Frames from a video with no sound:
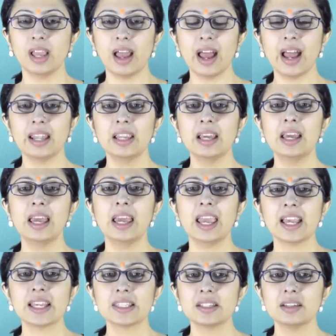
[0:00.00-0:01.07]
An
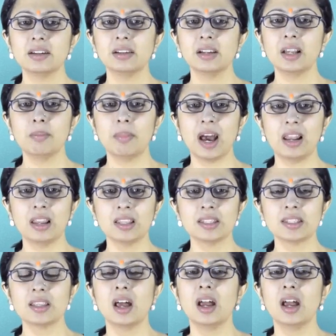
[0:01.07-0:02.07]
external balance